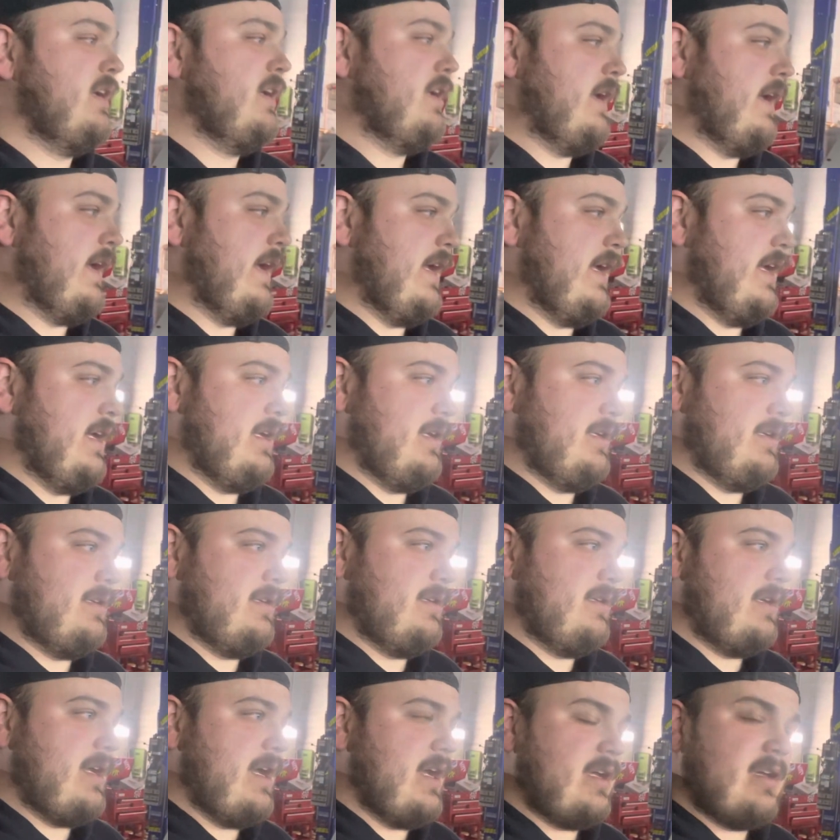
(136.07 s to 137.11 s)

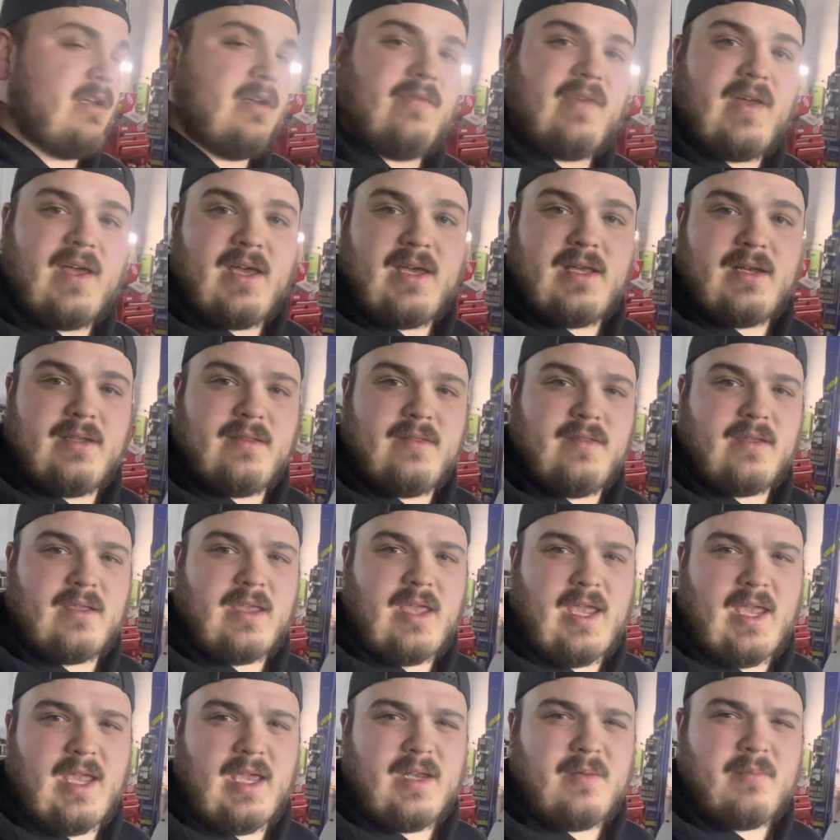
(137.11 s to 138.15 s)
And I could have added the
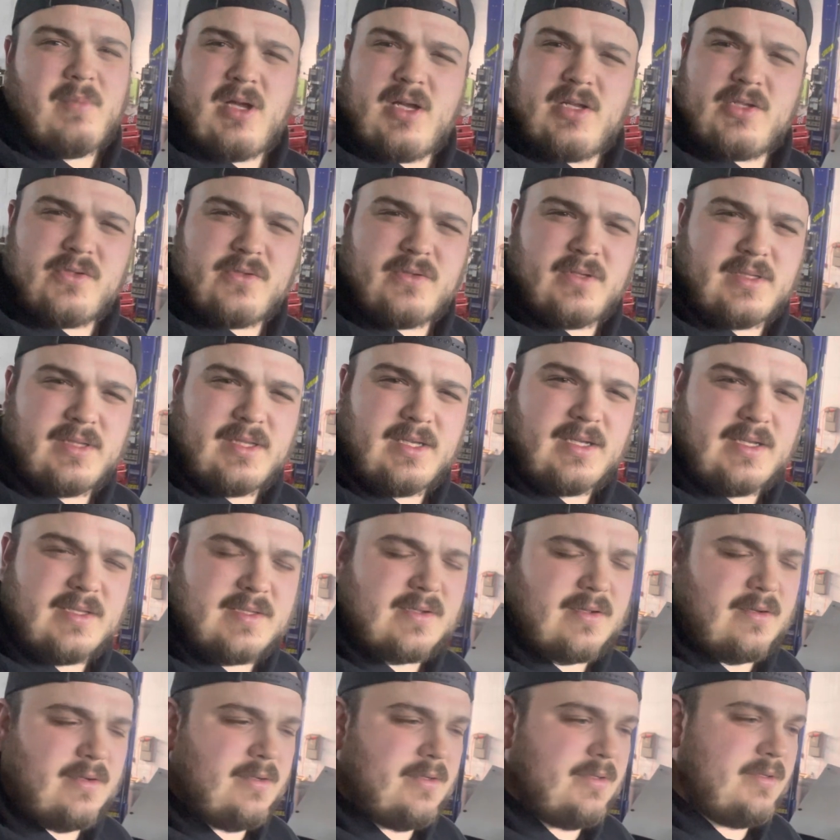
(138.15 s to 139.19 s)
CAN module, I think it's
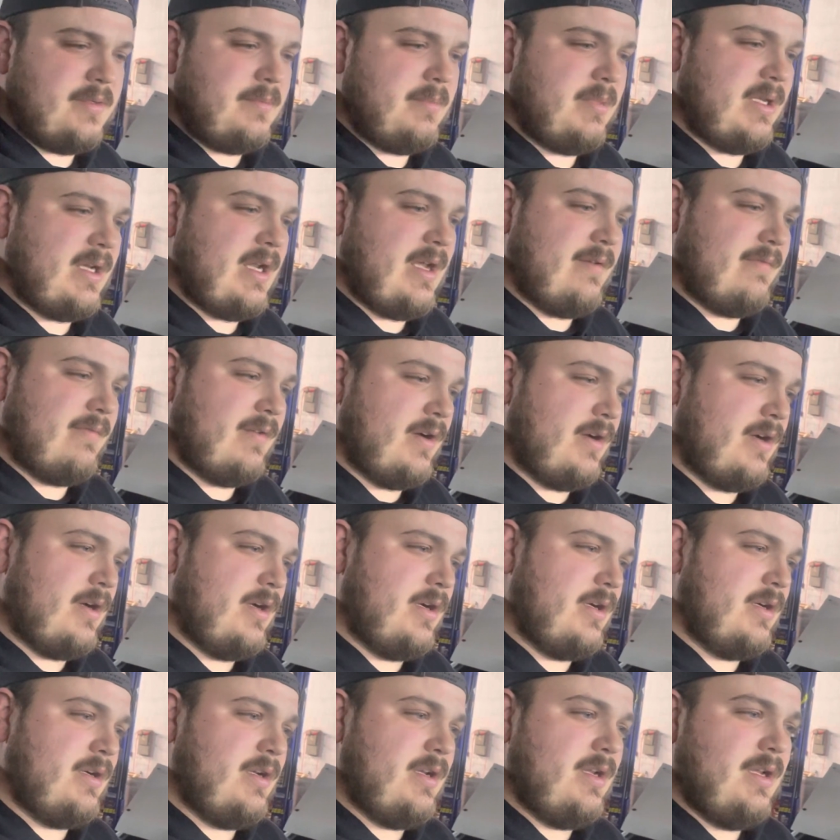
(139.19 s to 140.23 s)
called, but I've
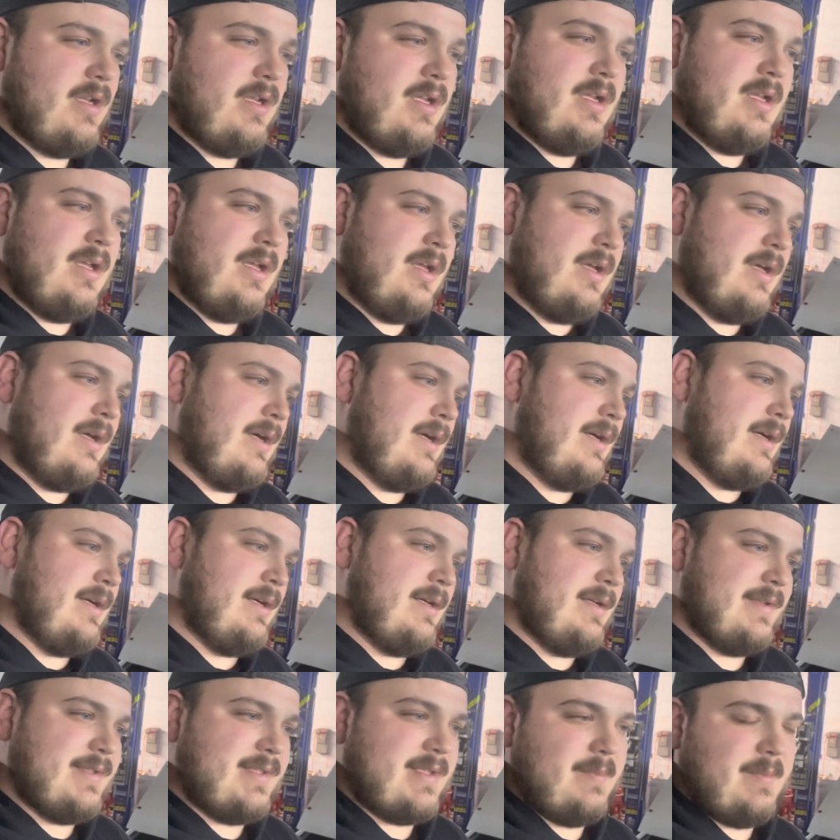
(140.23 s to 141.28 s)
heard
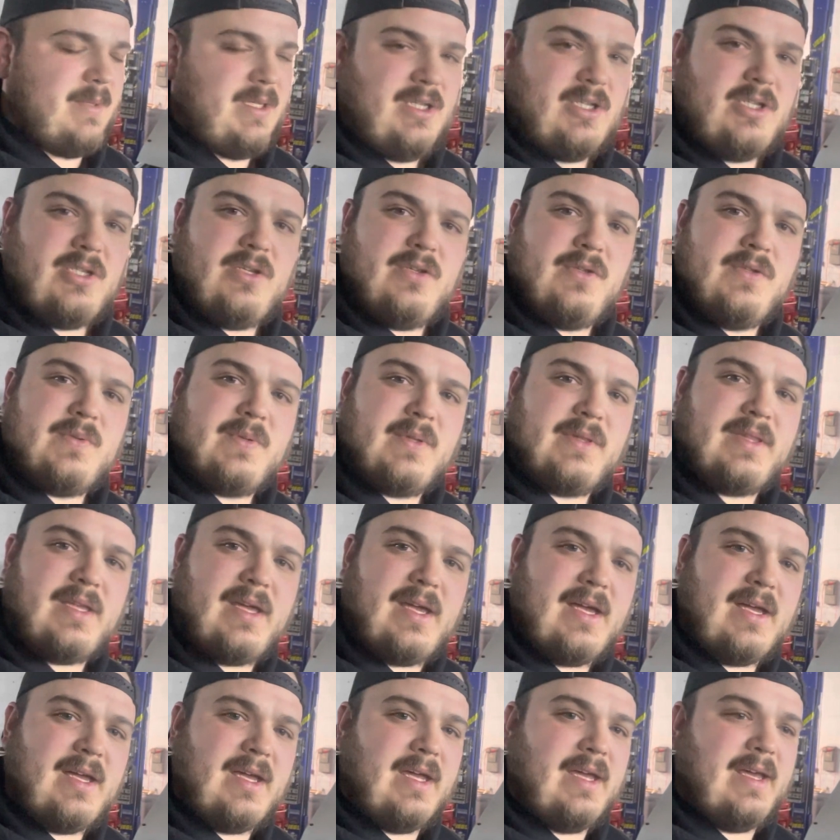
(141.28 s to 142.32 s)
some issues with
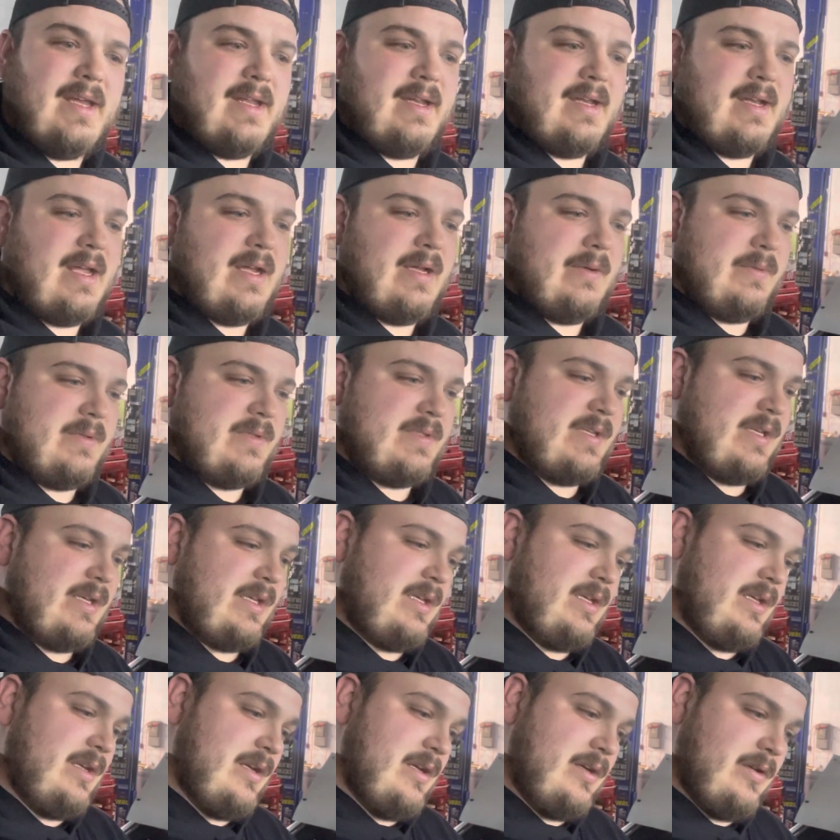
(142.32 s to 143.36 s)
that, and I was
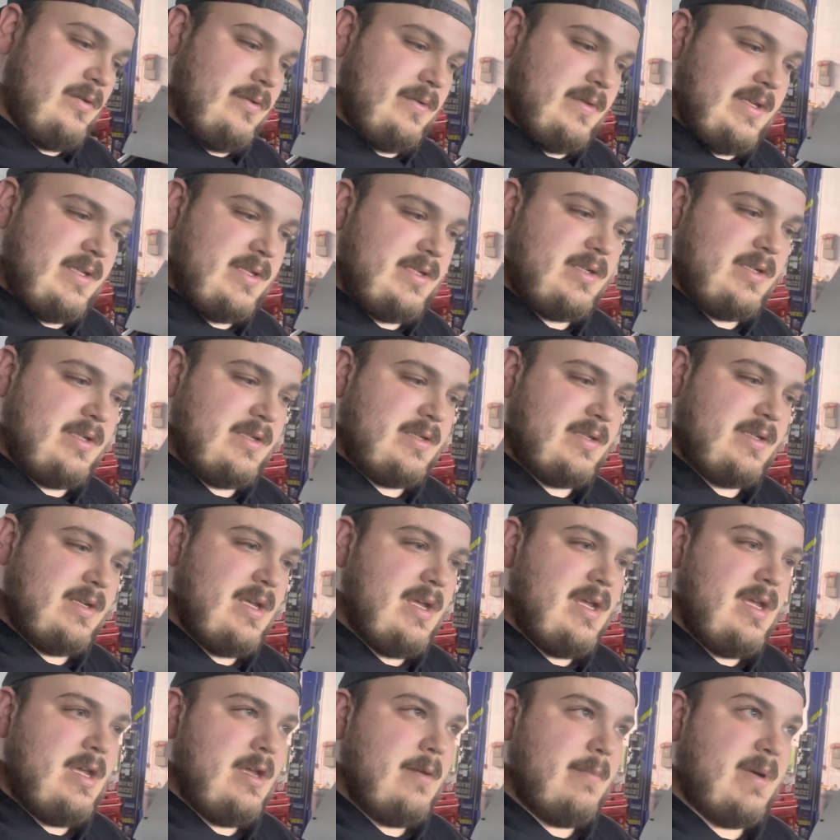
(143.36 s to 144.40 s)
like, you know, let's just,
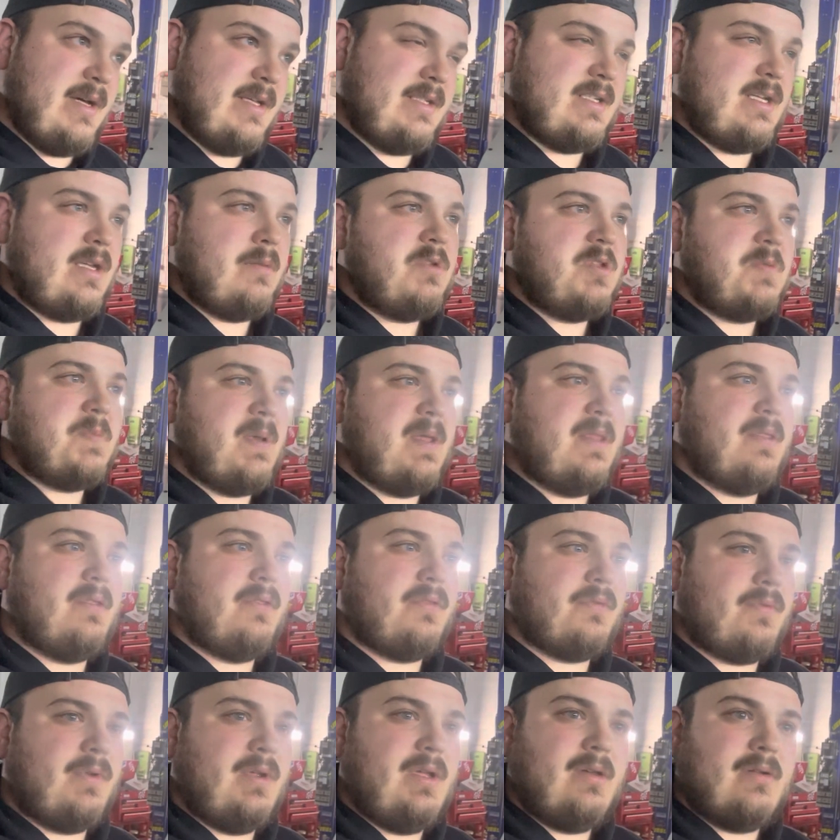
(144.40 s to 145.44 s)
by the time you spend the
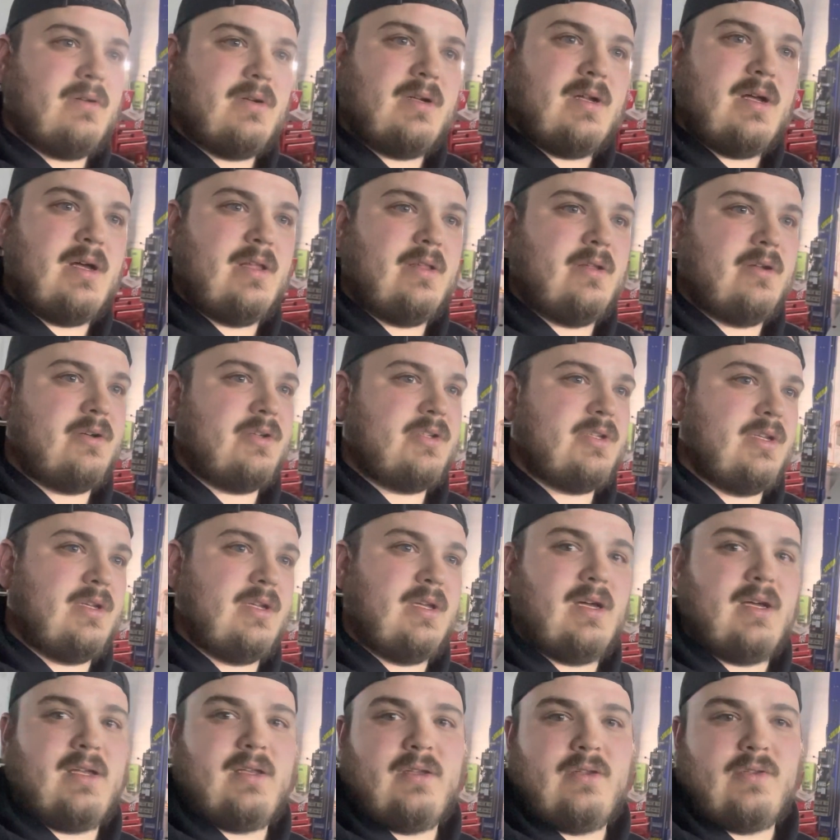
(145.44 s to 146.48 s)
$300 and
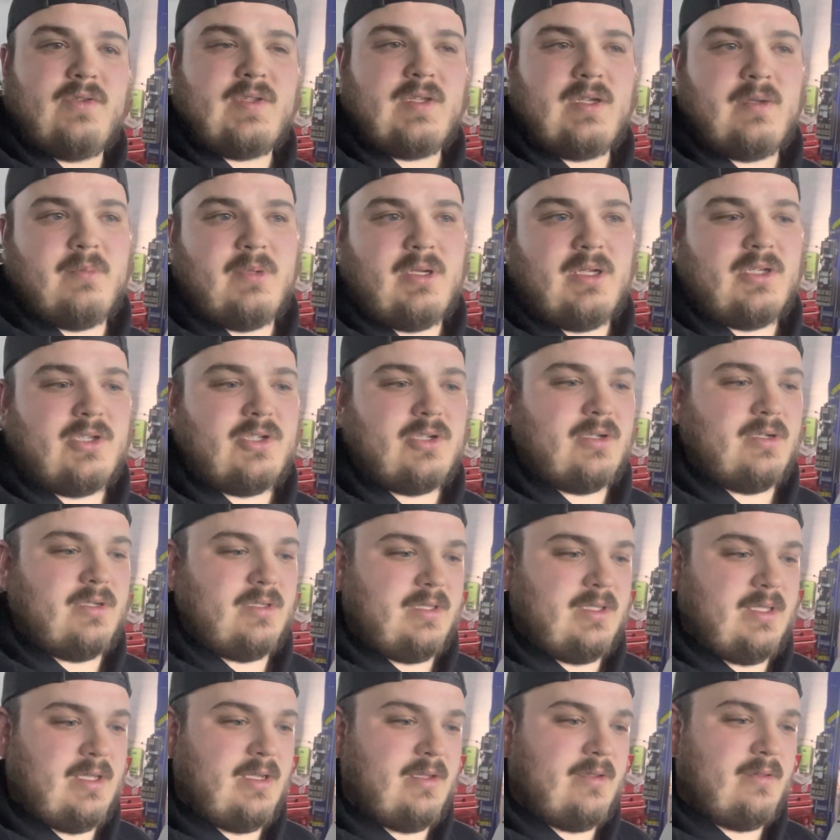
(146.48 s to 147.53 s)
God knows how much on
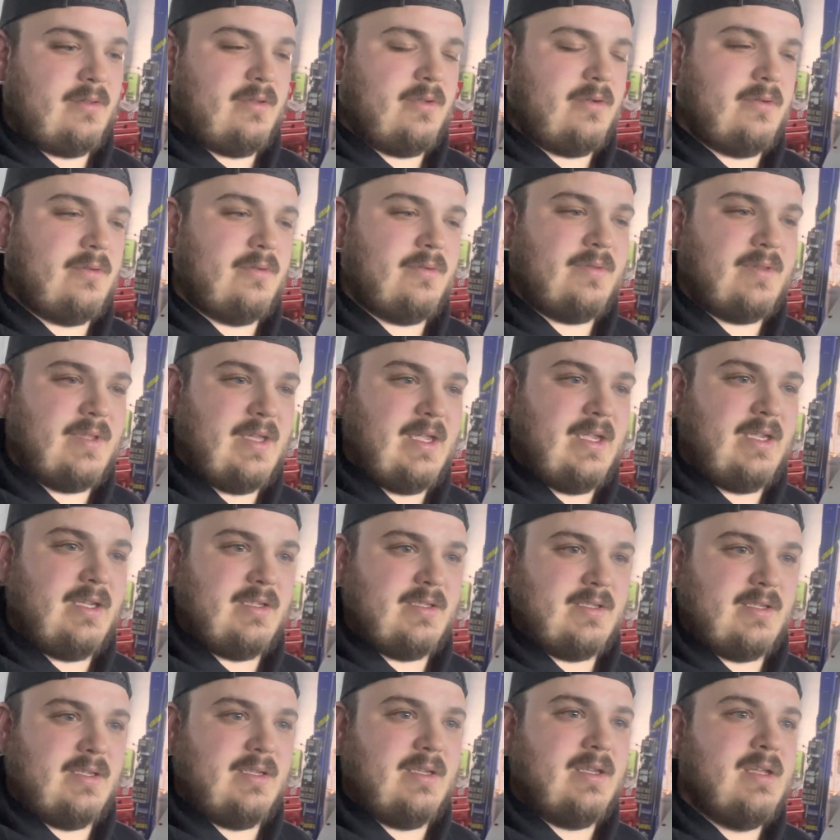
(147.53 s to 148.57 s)
the little
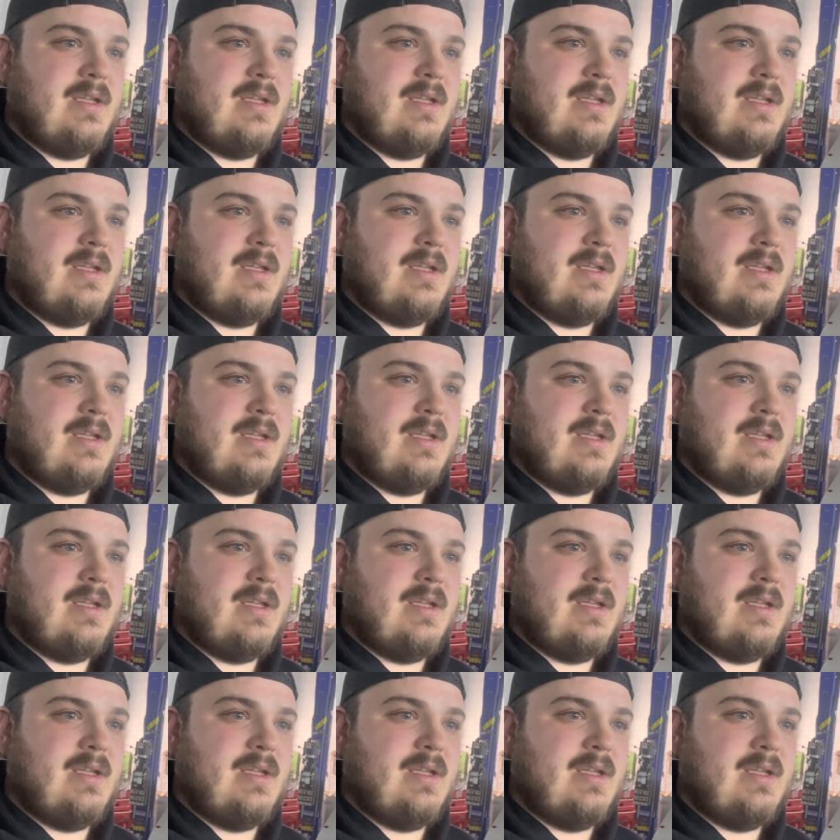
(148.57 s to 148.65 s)
things and